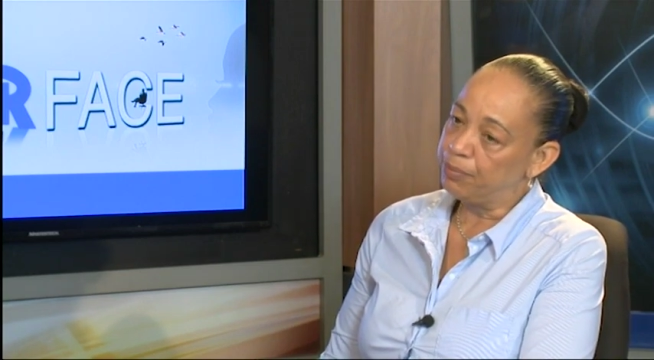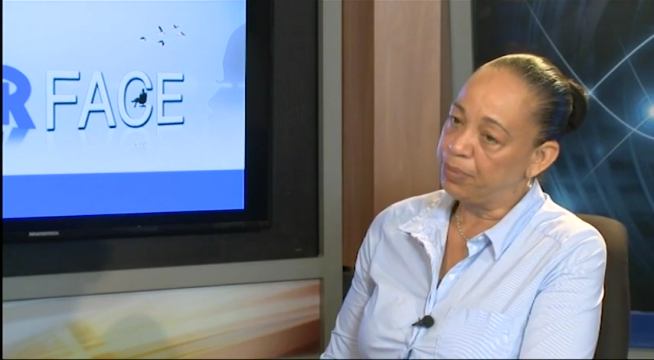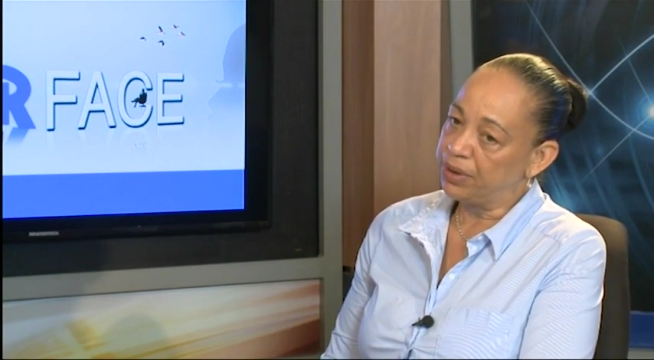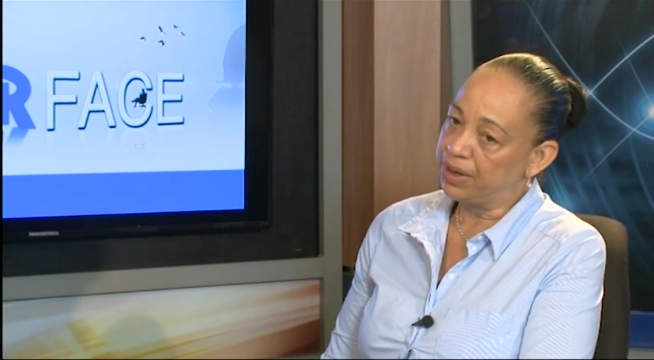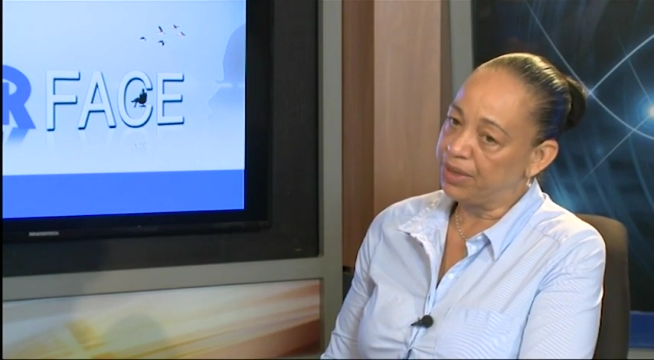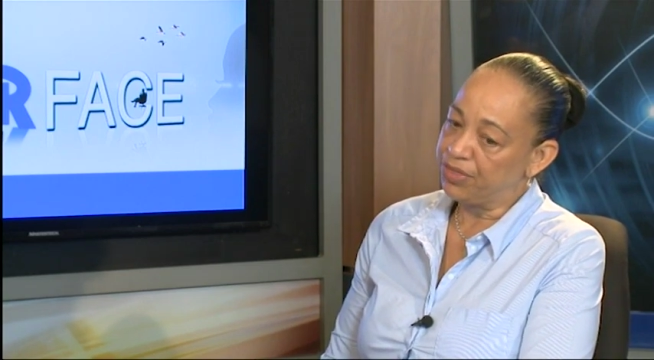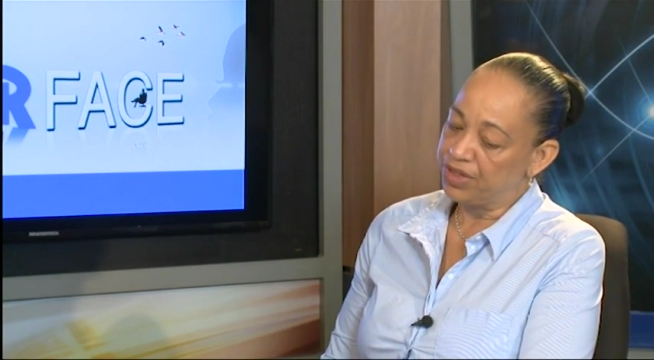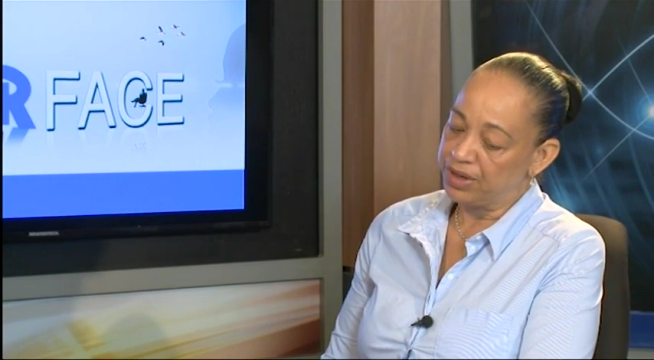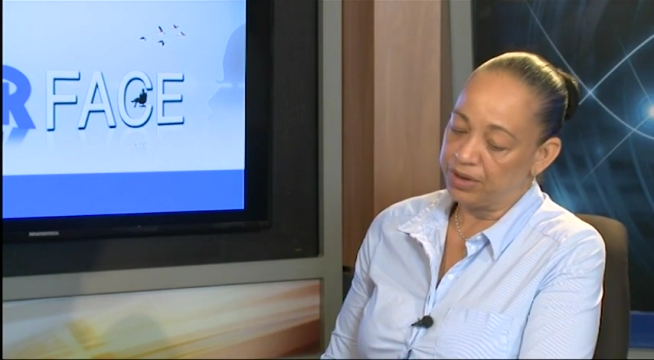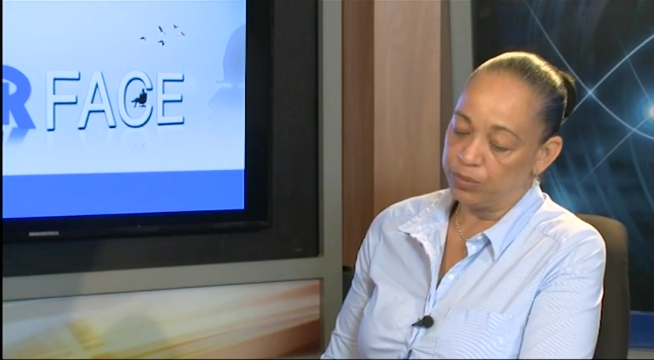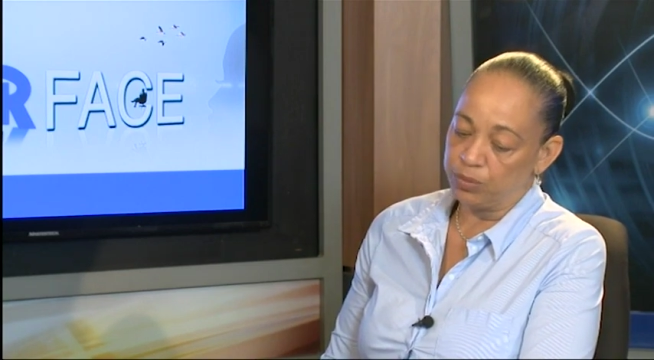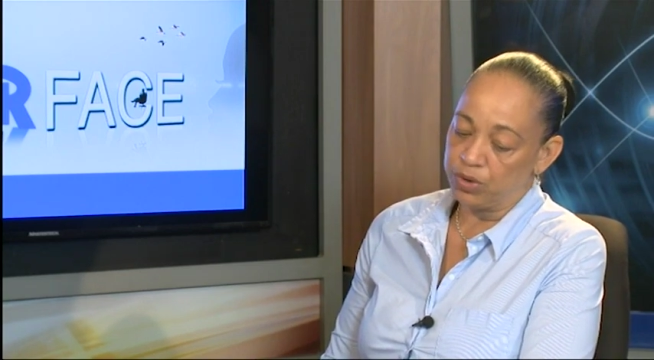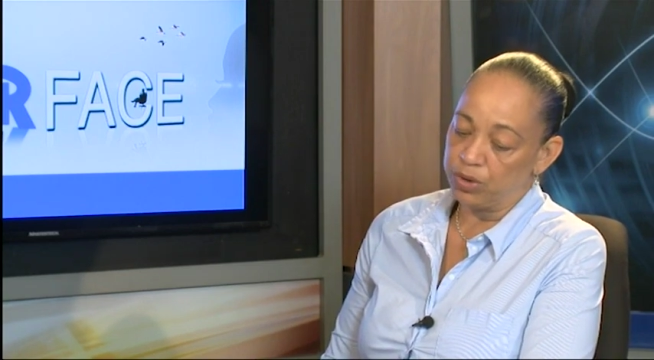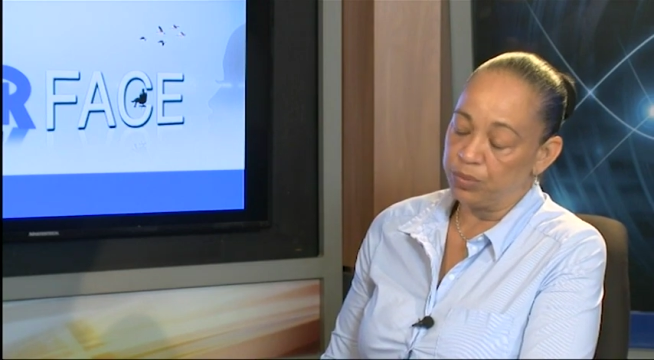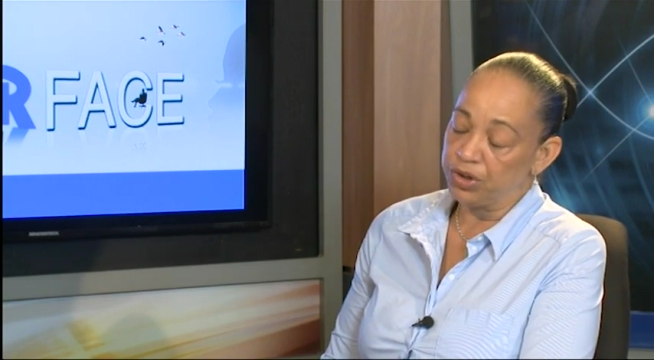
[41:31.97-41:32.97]
But I think the
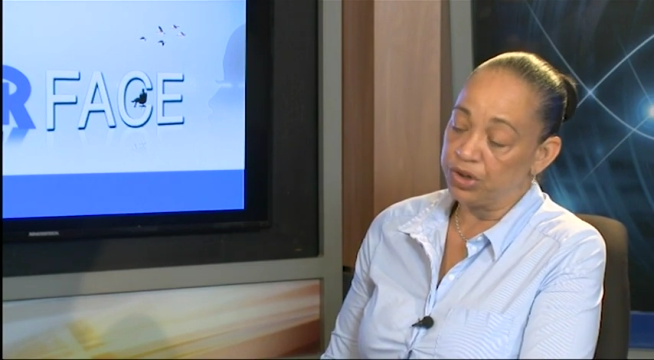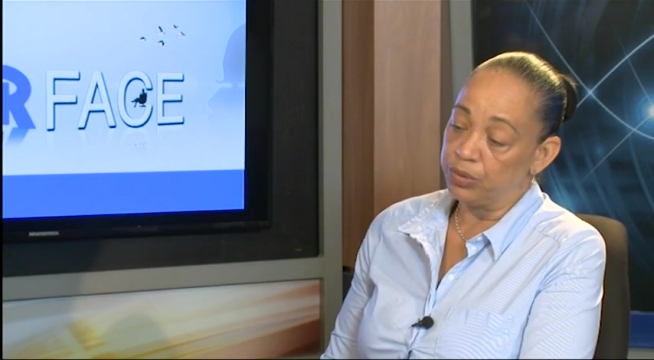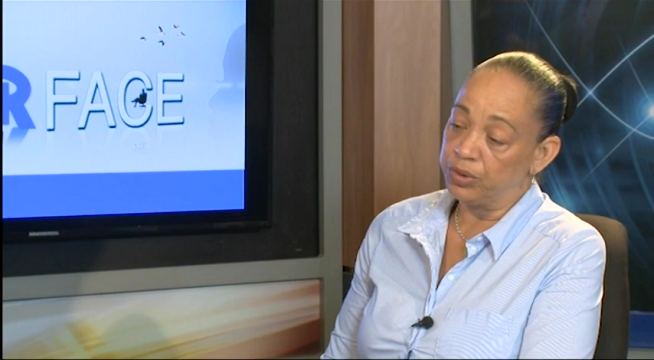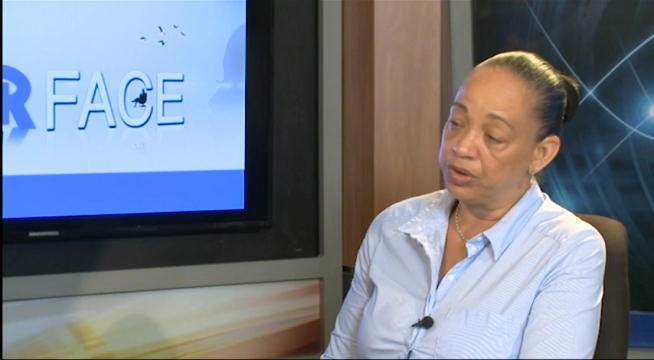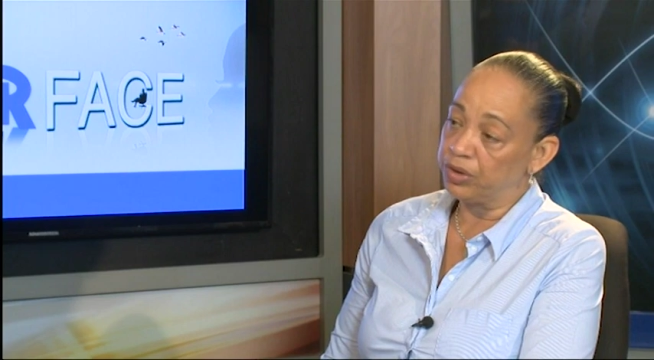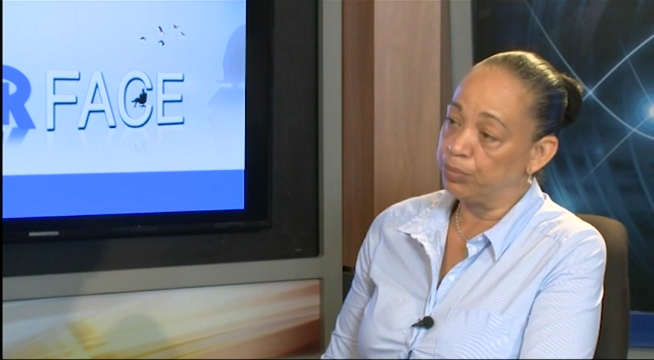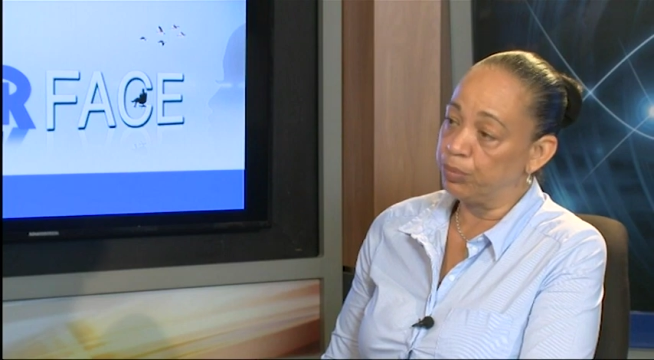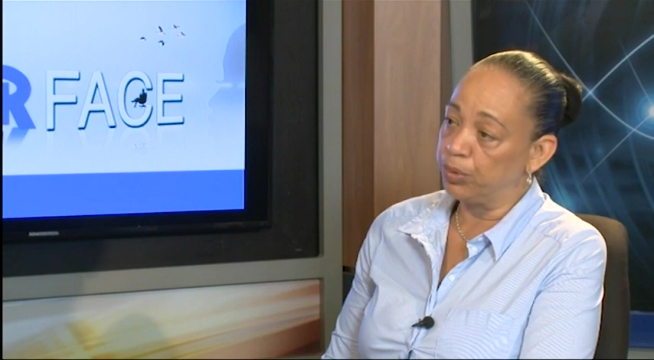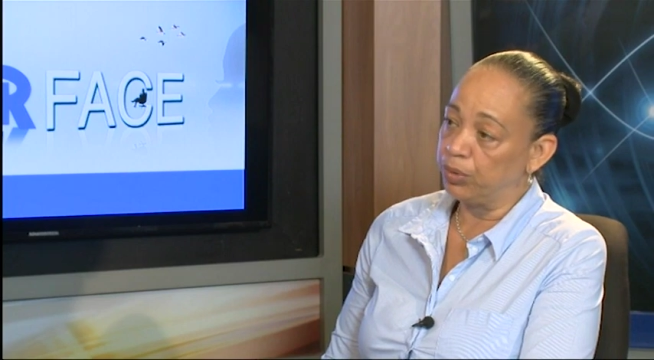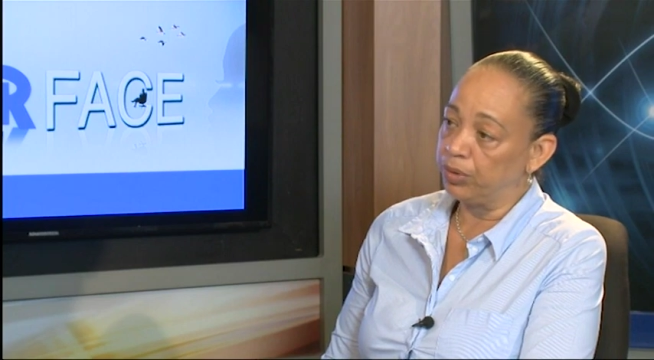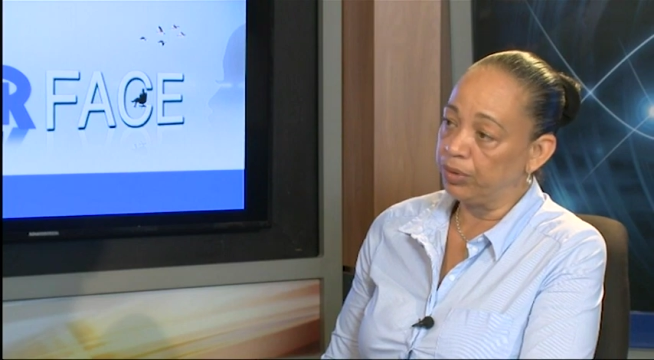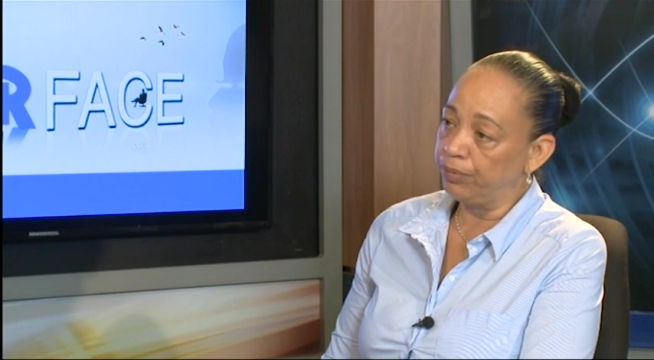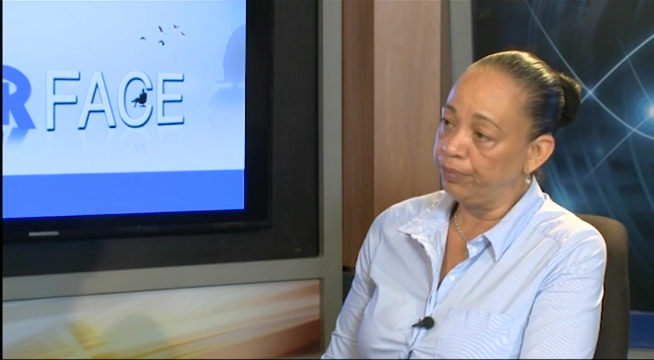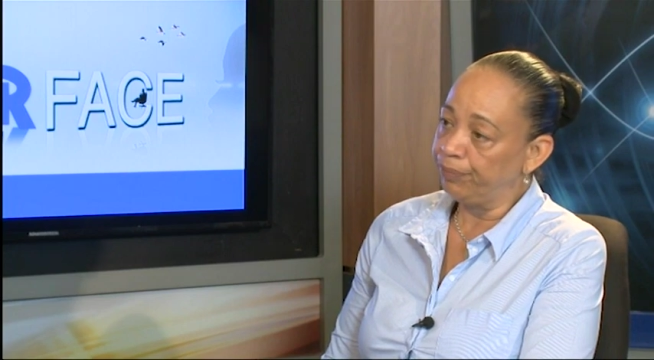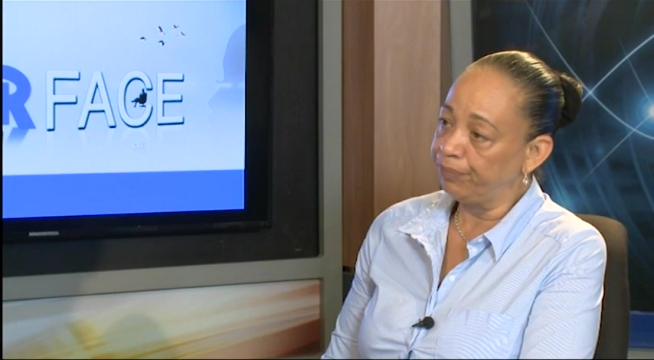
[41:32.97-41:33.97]
work we do is
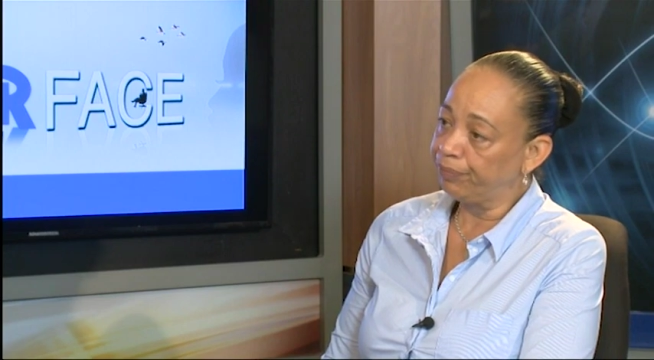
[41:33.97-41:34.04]
important.